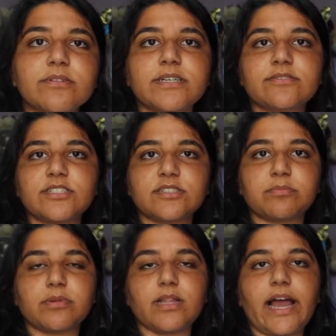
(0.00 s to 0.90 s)
where it was
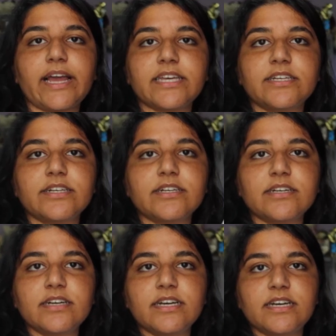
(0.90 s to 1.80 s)
just black here
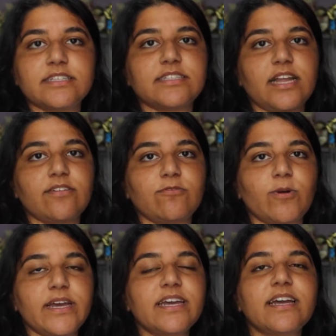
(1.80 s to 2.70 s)
instead of
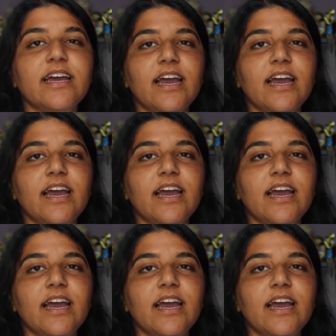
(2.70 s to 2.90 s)
white,